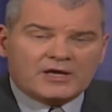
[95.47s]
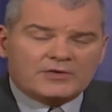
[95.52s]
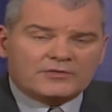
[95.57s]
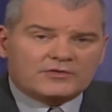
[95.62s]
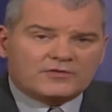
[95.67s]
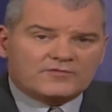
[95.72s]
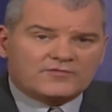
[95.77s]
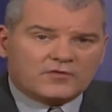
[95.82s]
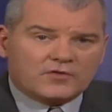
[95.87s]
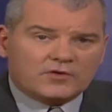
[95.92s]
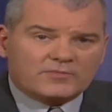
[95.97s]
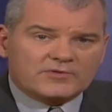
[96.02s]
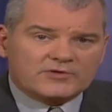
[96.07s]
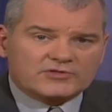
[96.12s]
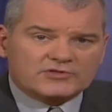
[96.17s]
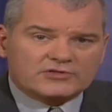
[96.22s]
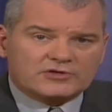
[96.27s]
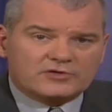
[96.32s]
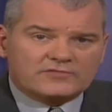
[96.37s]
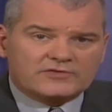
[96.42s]
The former
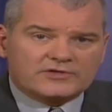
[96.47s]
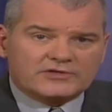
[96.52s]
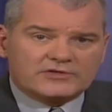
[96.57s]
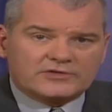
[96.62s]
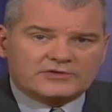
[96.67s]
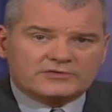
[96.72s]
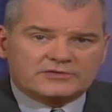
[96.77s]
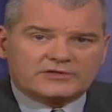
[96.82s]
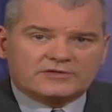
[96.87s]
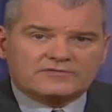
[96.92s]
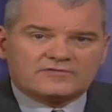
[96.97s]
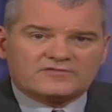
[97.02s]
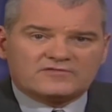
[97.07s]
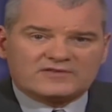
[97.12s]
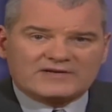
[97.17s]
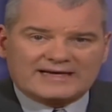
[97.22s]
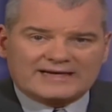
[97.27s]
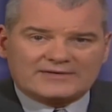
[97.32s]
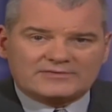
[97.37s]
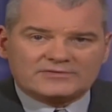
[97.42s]
Soviet Union
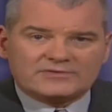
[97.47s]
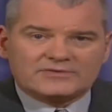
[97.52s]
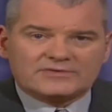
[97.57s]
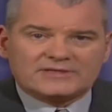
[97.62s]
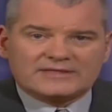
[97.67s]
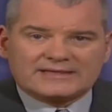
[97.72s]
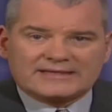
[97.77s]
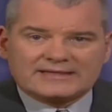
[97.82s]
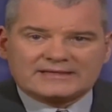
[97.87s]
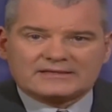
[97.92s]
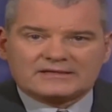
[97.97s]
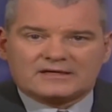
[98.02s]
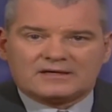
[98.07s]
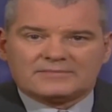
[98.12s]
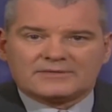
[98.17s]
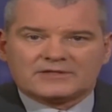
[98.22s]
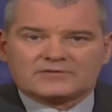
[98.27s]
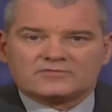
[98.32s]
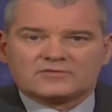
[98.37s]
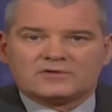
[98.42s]
floundered in
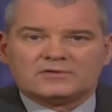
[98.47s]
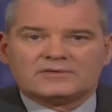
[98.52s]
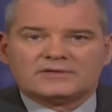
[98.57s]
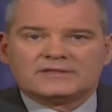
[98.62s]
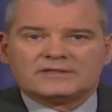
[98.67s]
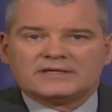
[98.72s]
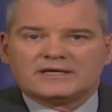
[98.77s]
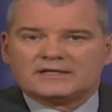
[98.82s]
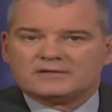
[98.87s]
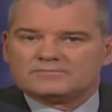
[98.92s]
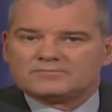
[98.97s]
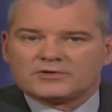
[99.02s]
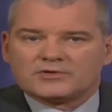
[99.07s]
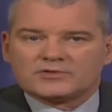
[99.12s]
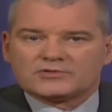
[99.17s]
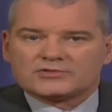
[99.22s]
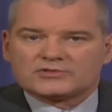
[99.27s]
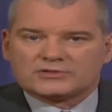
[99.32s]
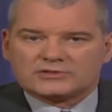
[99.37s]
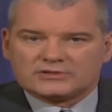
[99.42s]
economic ruin and
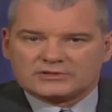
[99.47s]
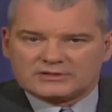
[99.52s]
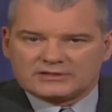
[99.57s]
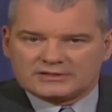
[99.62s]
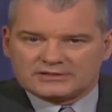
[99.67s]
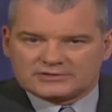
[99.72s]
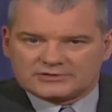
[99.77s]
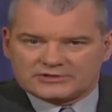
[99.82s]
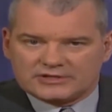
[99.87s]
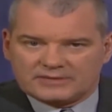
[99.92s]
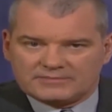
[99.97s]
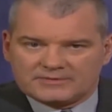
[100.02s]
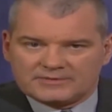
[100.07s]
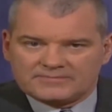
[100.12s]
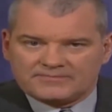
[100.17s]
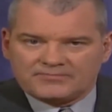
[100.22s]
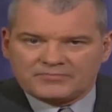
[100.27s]
personal hardship.